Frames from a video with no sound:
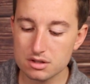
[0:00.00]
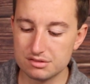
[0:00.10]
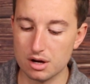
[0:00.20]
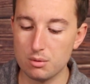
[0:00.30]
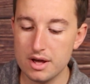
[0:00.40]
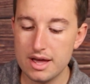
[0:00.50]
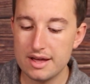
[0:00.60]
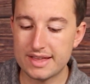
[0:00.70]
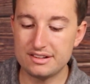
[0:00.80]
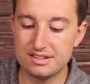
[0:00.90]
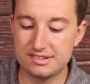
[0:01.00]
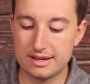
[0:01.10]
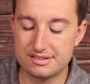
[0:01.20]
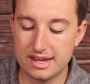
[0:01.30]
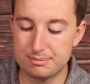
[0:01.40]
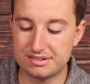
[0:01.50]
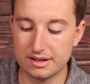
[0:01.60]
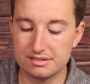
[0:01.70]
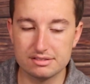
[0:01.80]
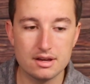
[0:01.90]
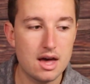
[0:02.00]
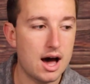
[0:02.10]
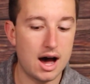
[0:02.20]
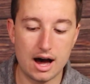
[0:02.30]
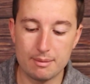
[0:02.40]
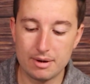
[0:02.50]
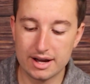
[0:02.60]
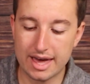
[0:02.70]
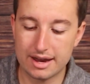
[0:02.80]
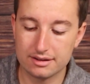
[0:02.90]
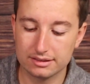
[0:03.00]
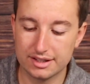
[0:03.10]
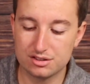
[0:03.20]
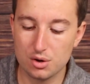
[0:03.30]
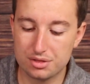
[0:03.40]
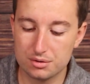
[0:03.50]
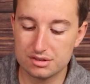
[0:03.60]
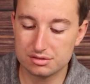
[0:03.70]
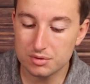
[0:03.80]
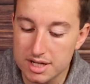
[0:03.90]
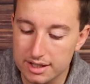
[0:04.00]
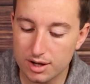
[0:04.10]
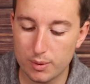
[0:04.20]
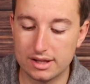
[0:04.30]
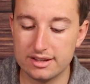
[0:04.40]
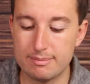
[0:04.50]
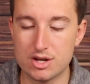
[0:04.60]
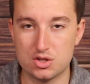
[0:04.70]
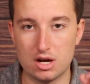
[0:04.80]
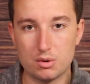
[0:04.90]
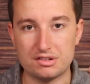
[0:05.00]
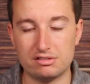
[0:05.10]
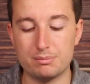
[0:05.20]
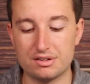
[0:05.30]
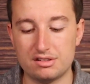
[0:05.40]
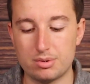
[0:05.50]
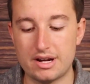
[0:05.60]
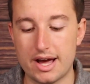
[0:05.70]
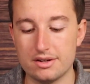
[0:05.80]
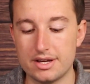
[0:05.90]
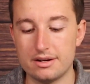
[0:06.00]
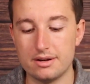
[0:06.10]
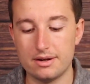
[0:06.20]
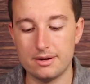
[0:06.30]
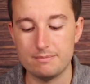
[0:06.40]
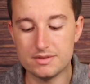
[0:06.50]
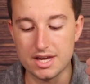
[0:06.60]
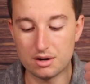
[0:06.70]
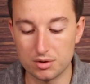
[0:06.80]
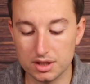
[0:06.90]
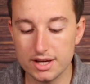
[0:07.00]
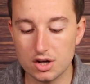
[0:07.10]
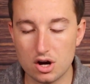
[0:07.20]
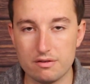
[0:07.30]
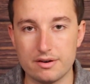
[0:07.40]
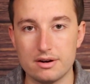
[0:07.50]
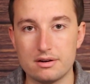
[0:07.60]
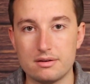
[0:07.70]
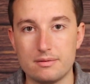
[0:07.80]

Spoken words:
So that's just step 6. Again, let's go through these really quickly to make sure that we're super, super dialed in. Get a really good offer.